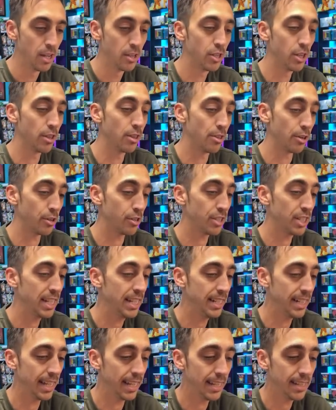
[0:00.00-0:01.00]
to
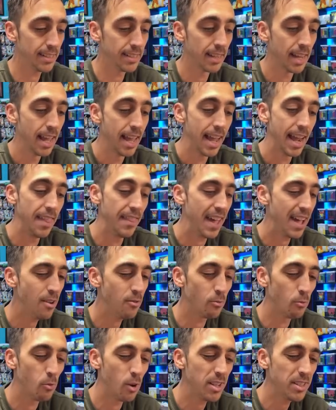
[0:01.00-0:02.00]
13 hits, and
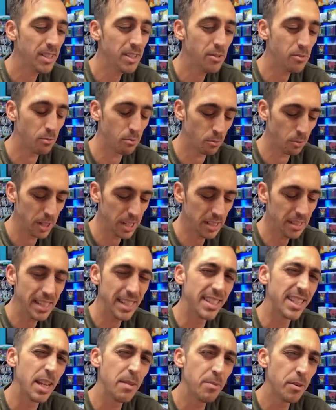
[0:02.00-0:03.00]
that wasn't really
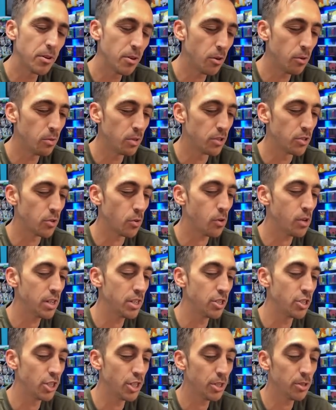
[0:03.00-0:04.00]
typical with Sword
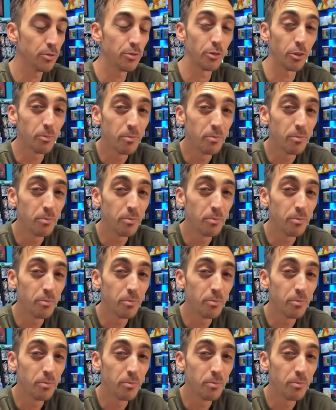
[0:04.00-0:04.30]
and Shield for